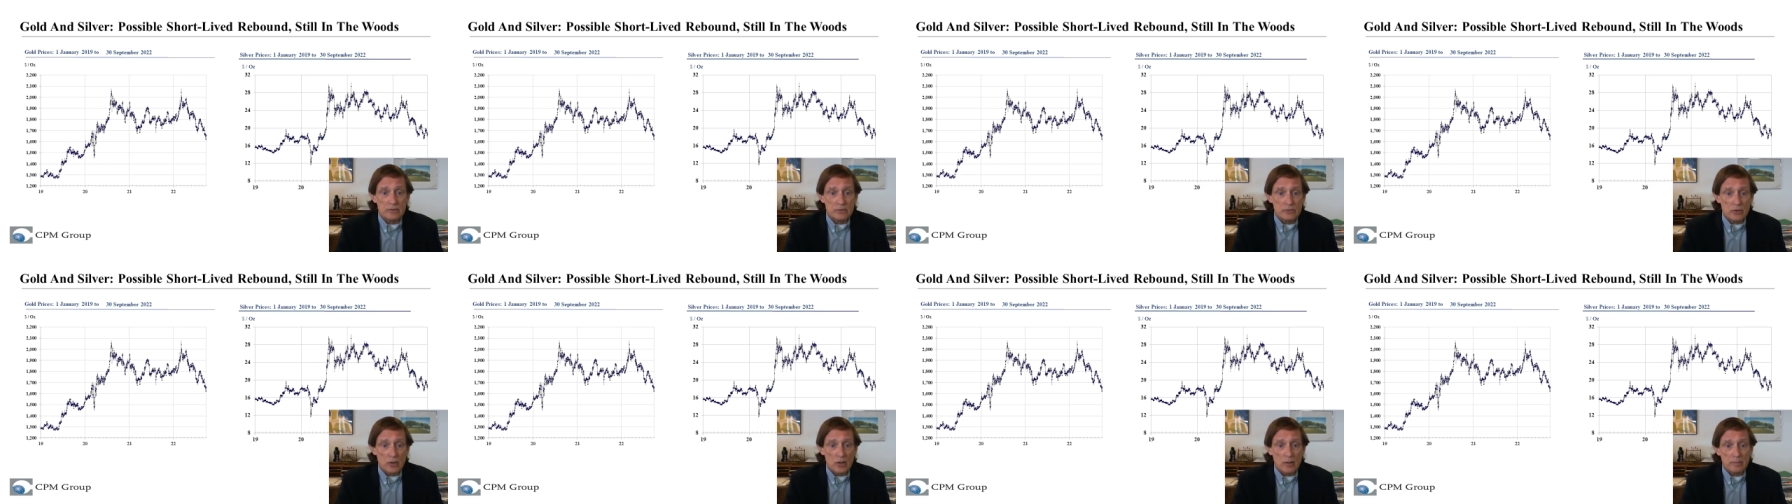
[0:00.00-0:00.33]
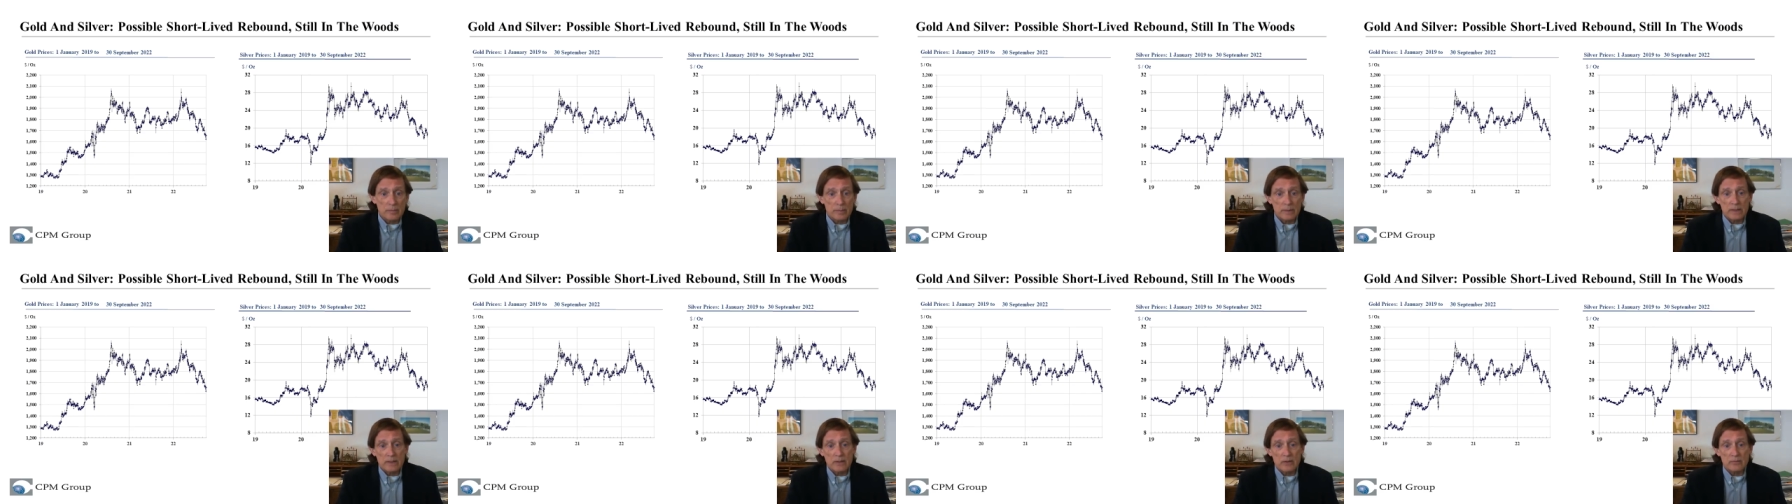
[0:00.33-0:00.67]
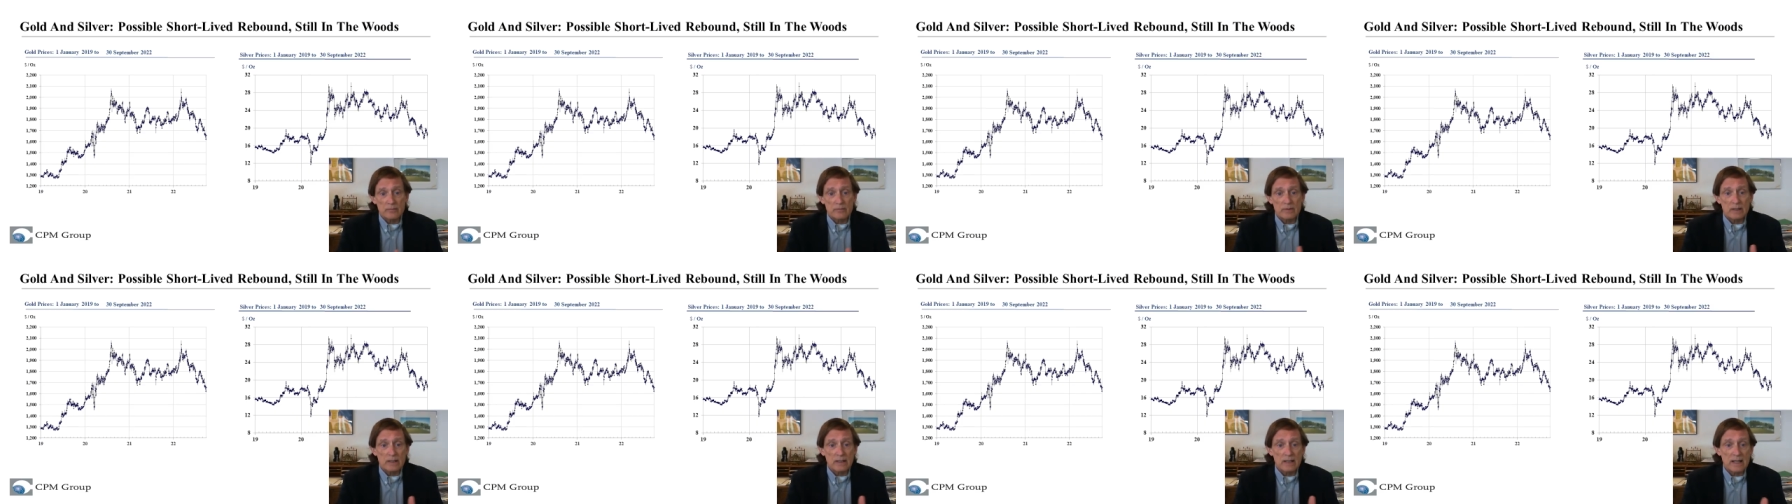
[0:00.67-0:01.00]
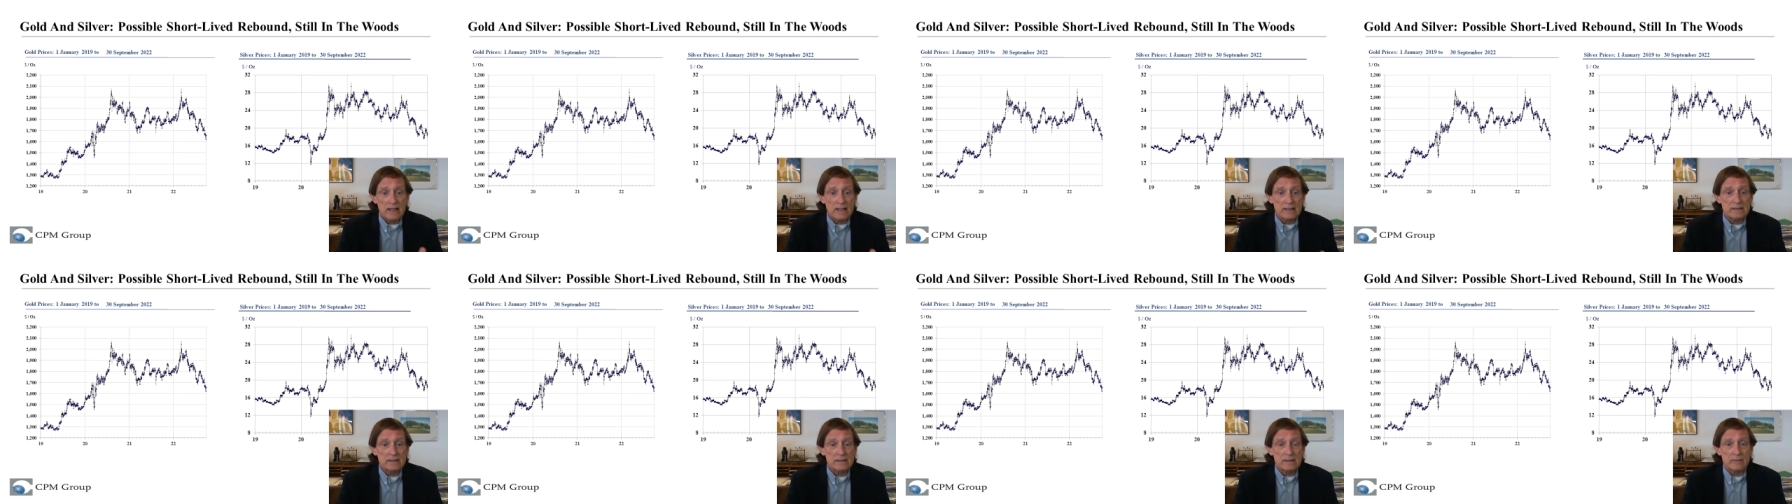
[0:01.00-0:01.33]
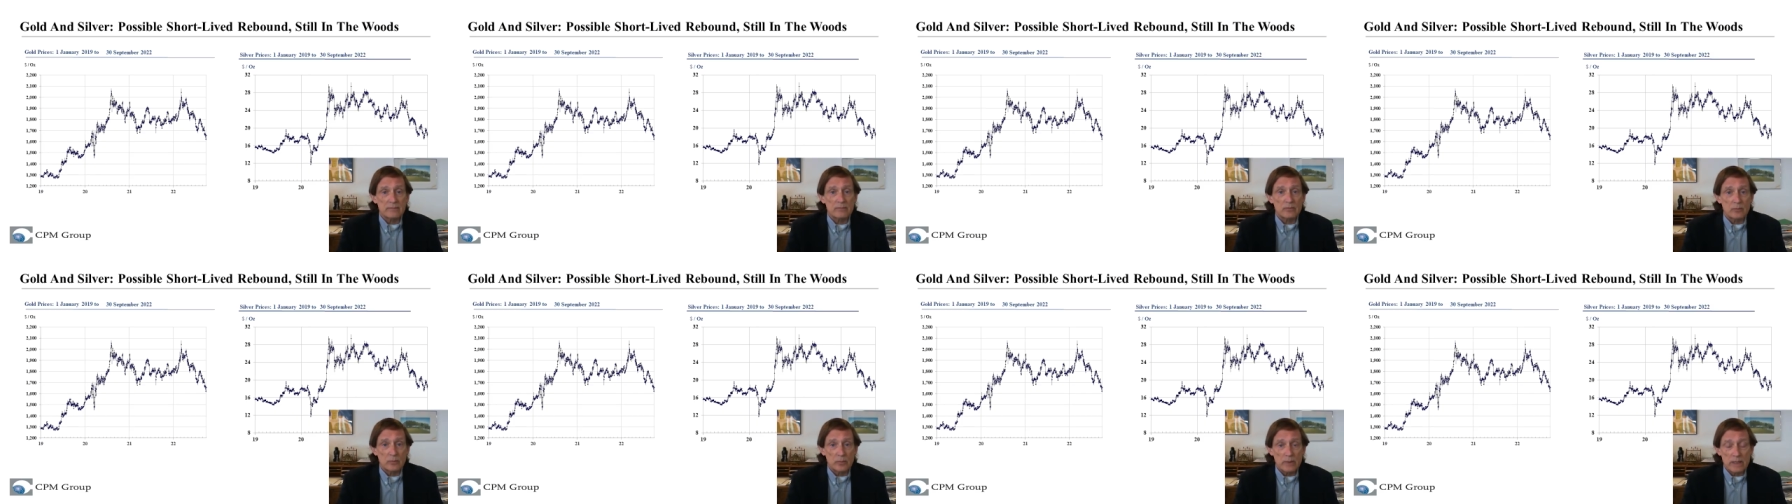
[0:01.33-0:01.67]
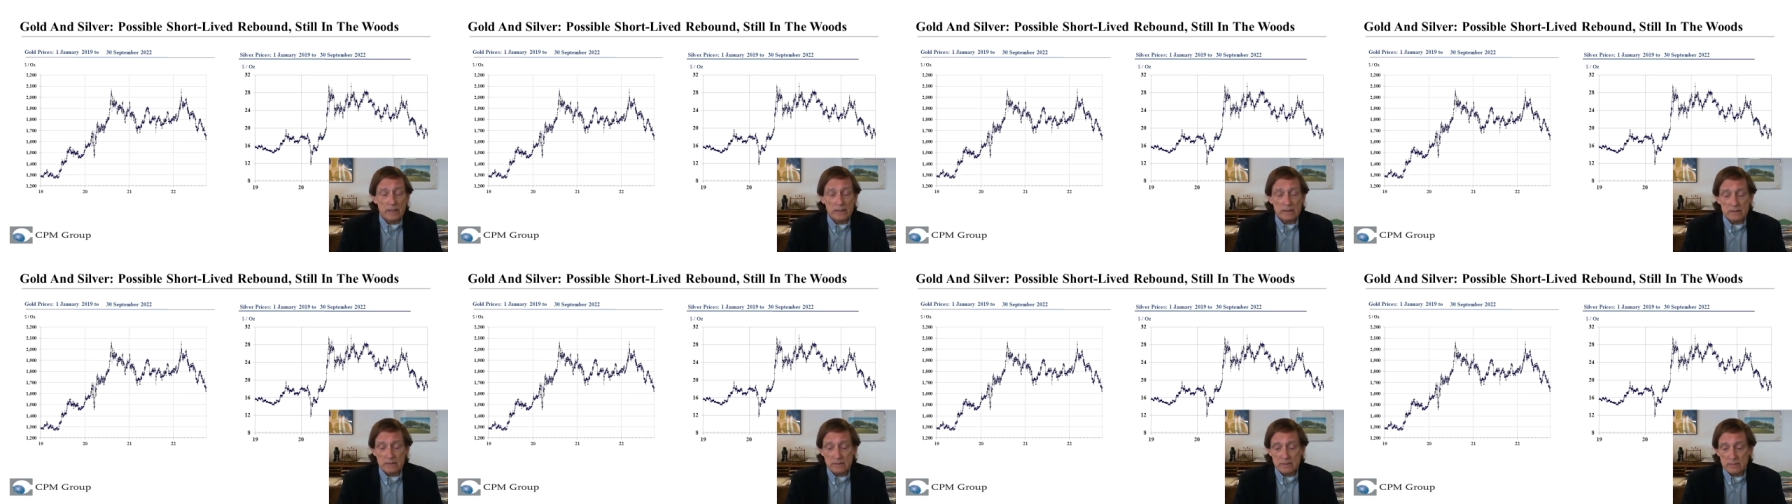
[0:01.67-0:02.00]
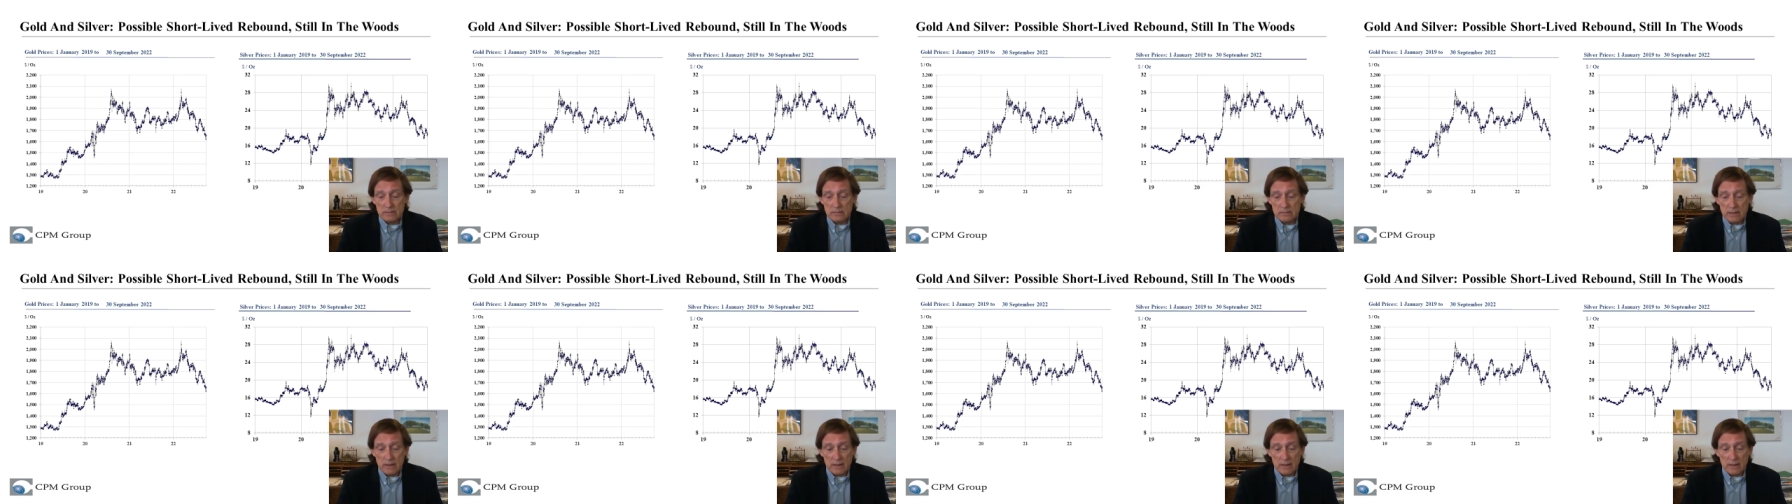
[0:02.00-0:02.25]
sharply over the last several weeks.